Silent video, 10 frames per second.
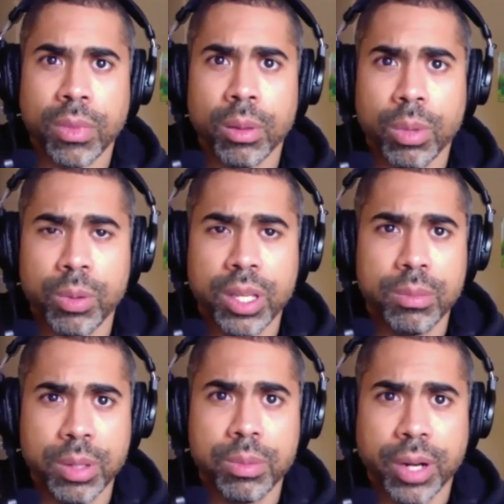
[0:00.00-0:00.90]
But we can
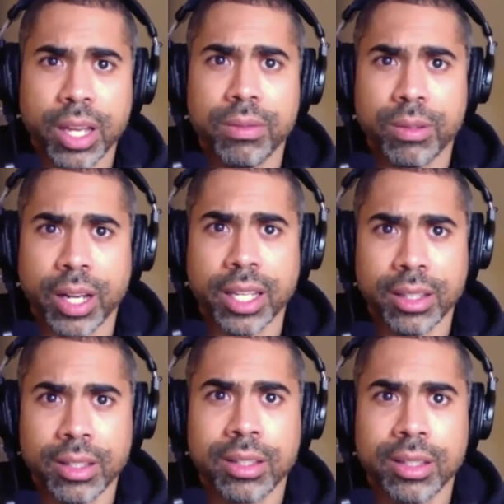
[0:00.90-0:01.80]
be brave, right?
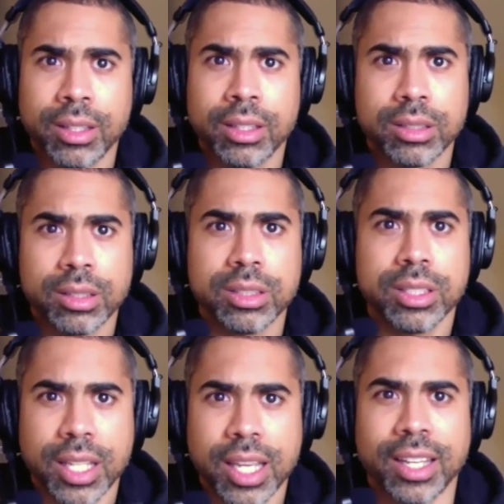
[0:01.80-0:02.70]
She
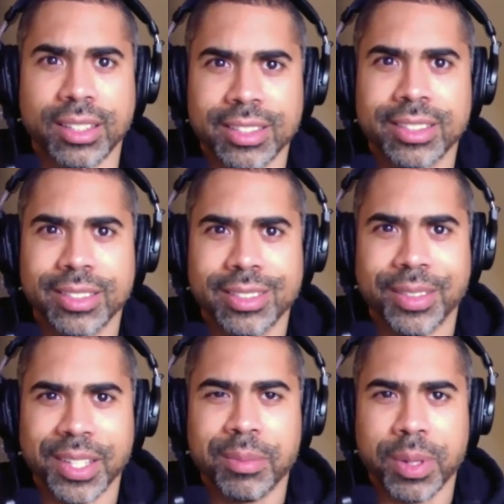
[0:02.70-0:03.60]
said, Yes,
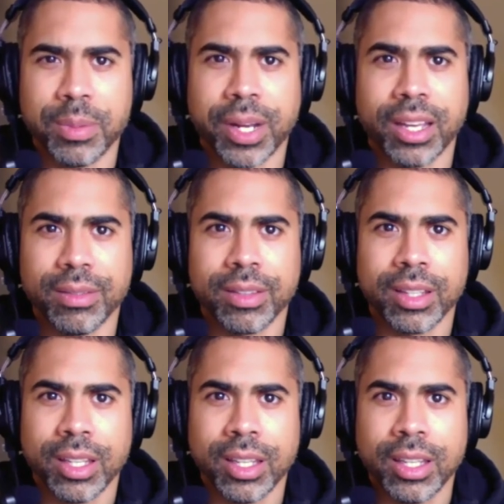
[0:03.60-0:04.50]
we can be brave.
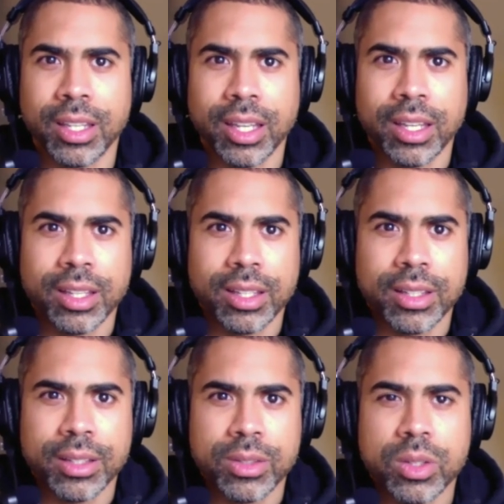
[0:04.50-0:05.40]

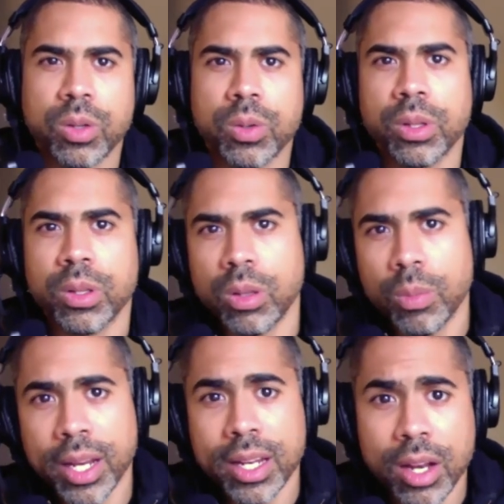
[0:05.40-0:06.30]
So you
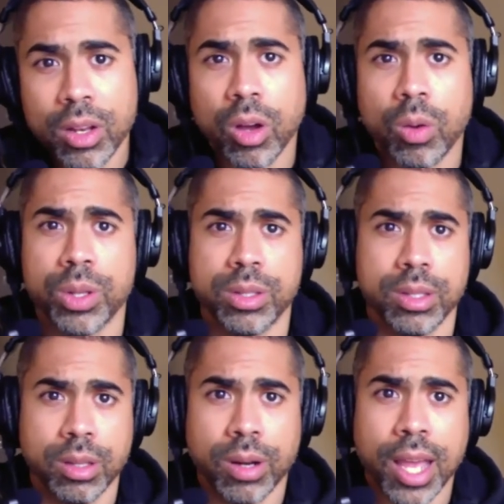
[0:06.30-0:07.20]
might not know what's
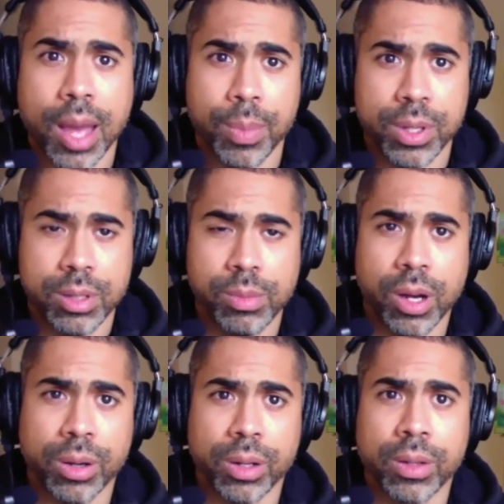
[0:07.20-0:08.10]
going to happen
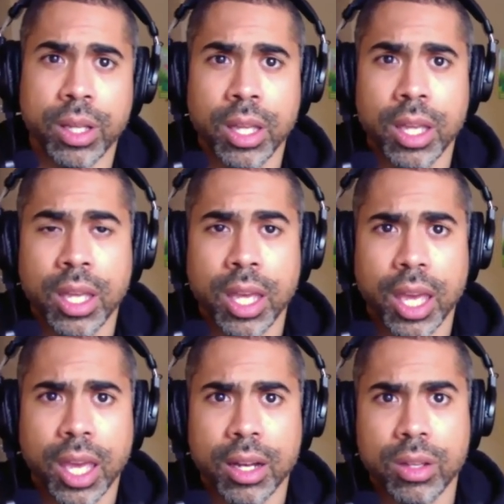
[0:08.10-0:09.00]
tomorrow.
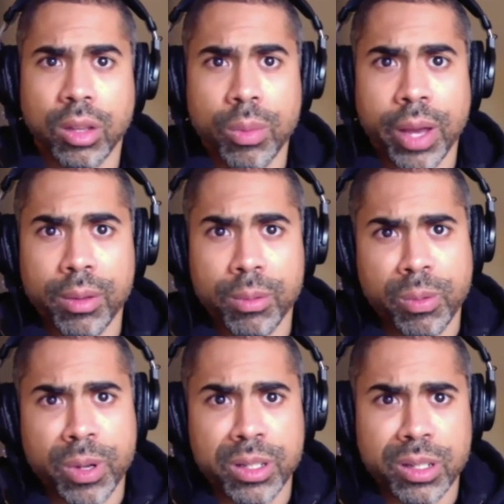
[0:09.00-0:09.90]
And you might
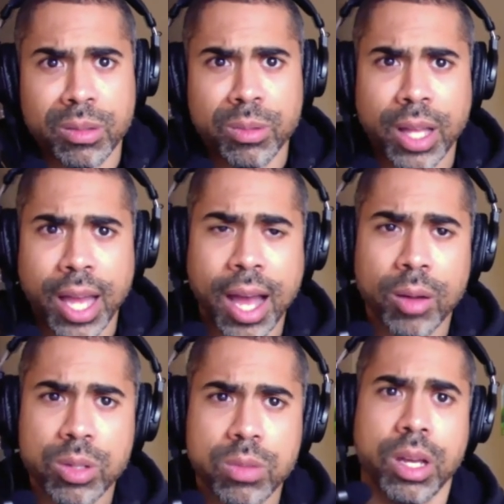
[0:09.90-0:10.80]
wonder, Well,
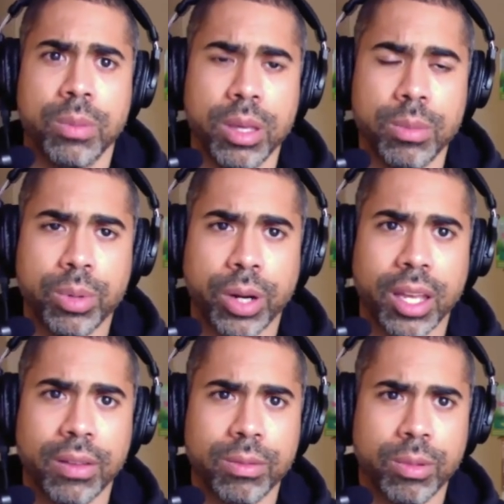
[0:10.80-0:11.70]
how do I be
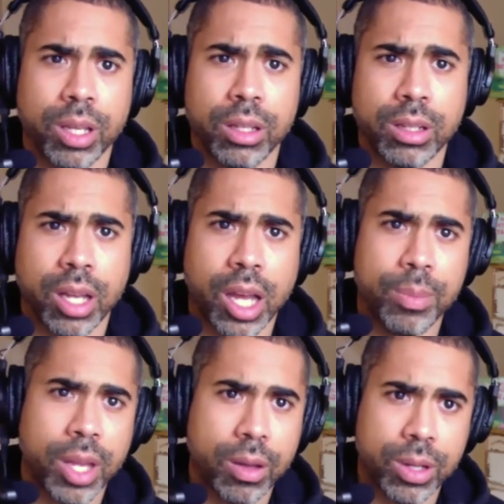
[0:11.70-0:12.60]
brave when I'm
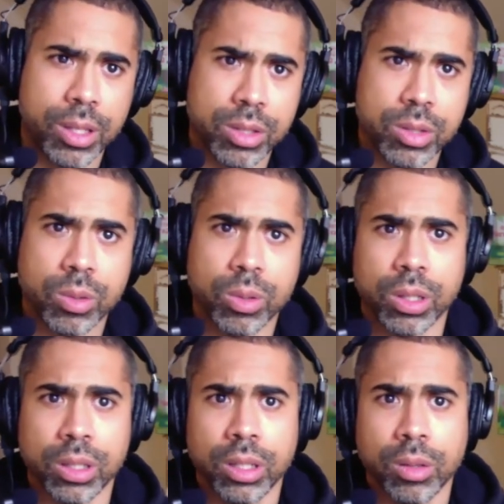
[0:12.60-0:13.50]
not going to
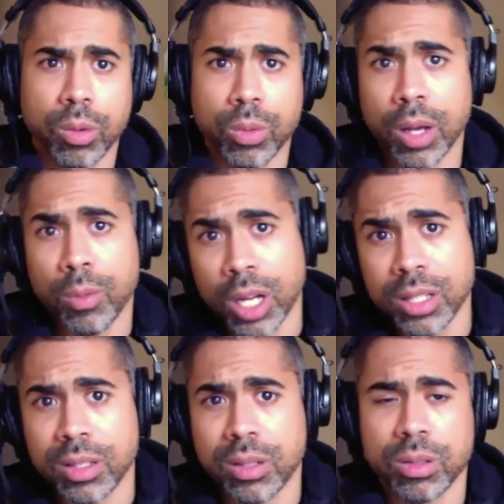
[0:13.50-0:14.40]
school, when I
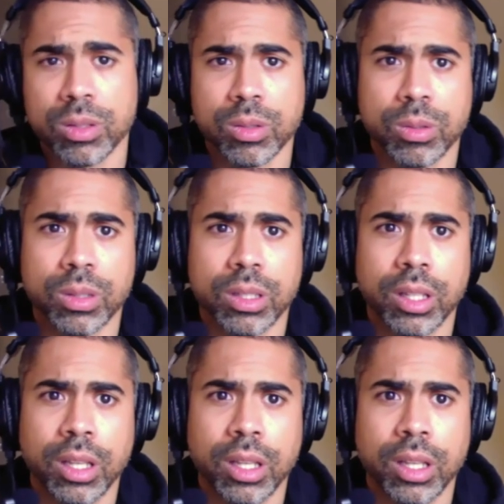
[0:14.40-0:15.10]
want to go to school?